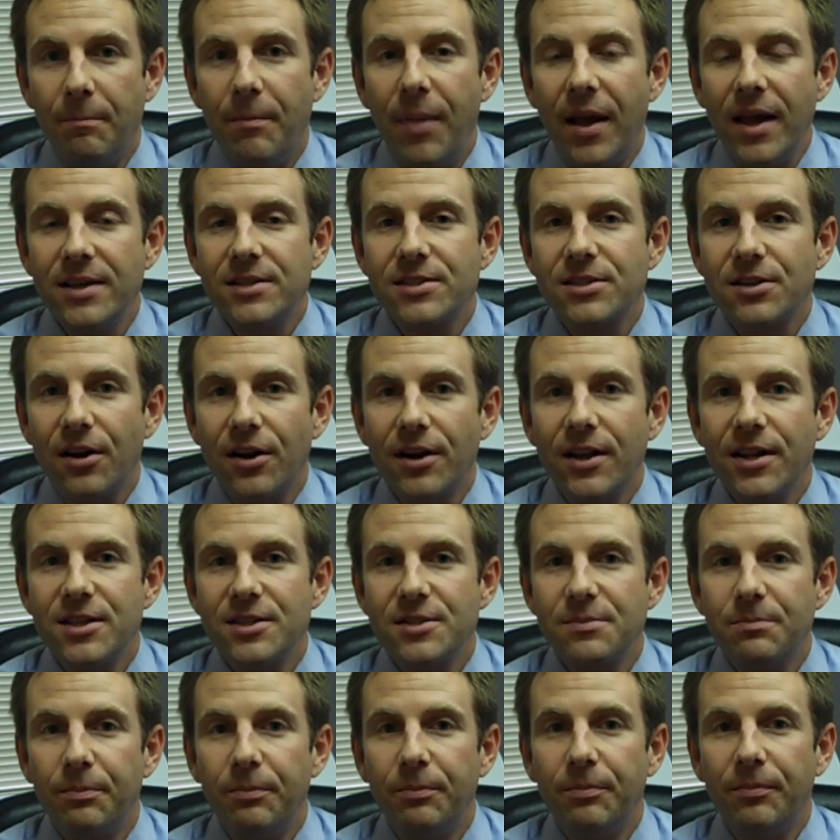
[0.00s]
based on
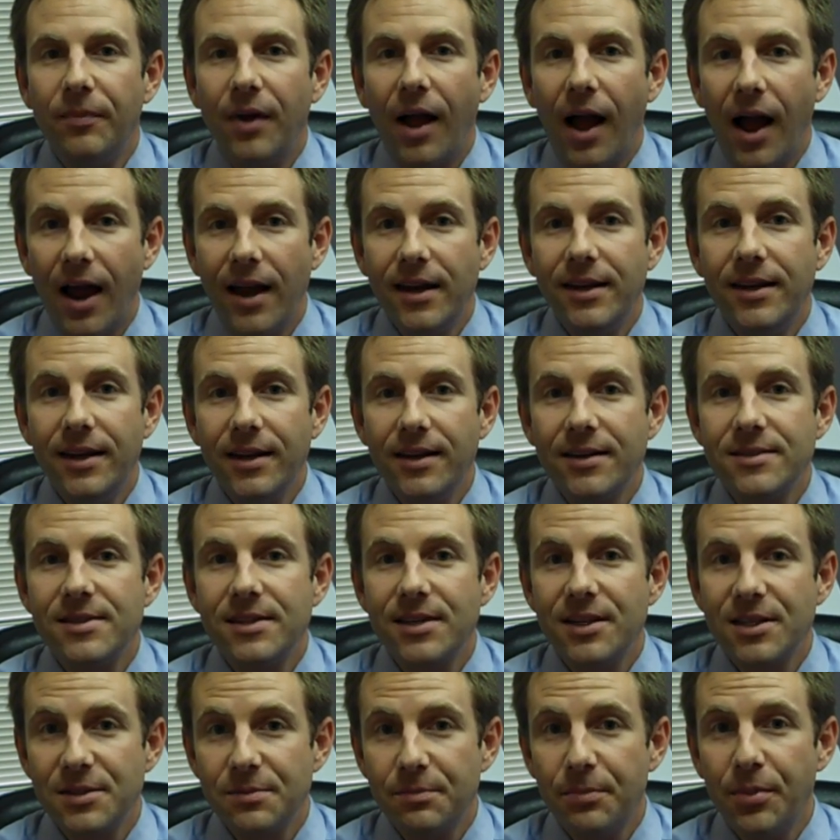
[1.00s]
his ideas
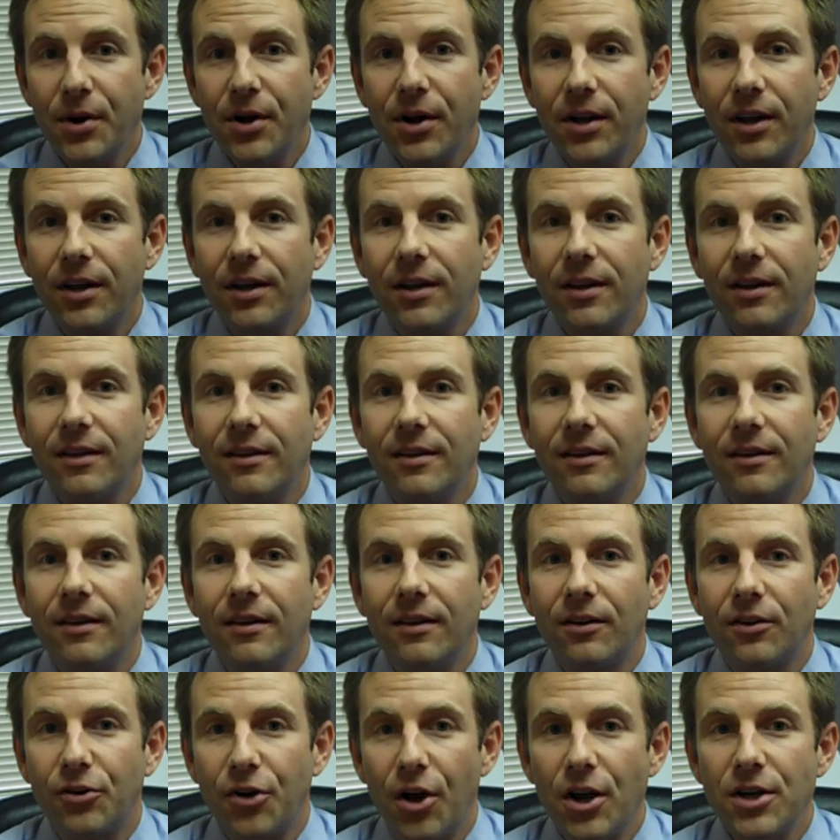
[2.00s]
in his book,
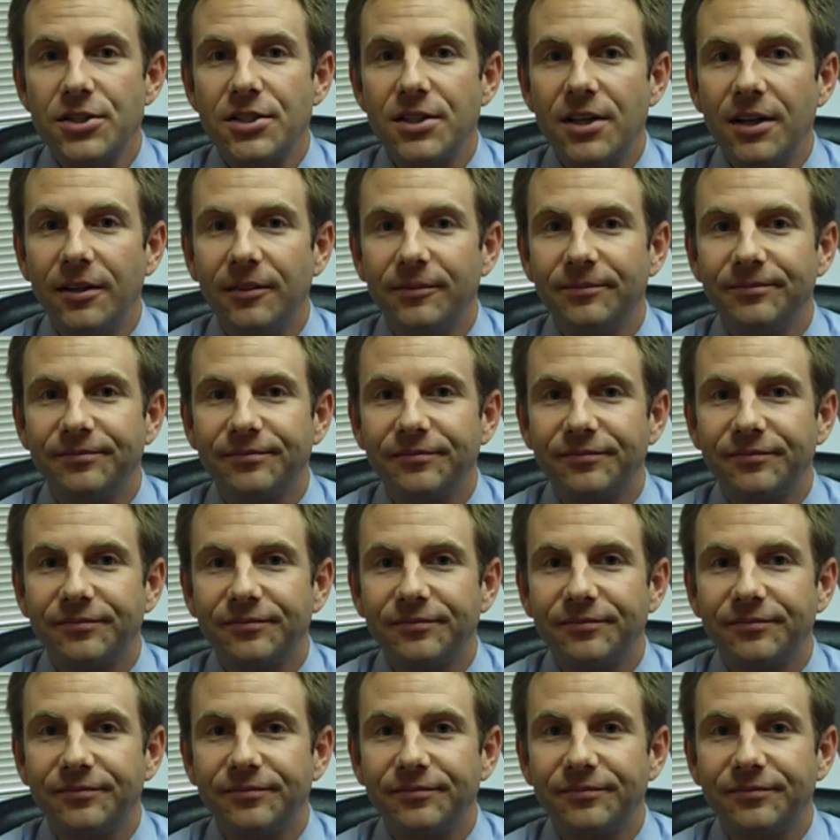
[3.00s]
Crush It.